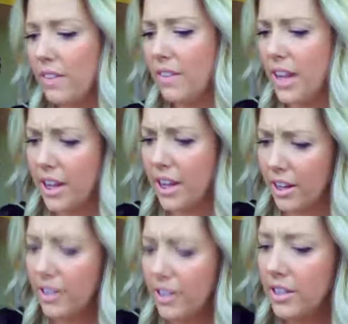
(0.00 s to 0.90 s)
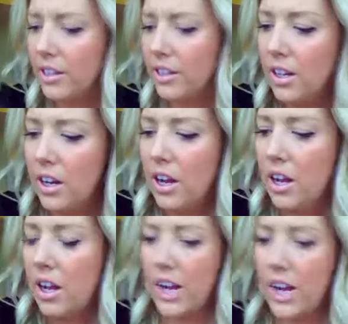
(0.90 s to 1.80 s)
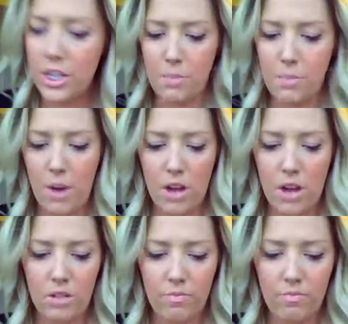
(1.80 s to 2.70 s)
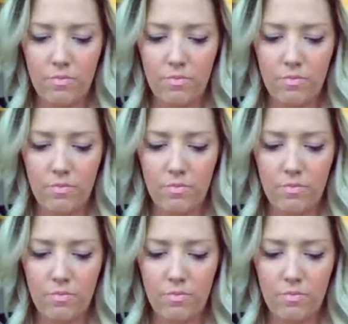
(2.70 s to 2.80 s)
And then I just bought,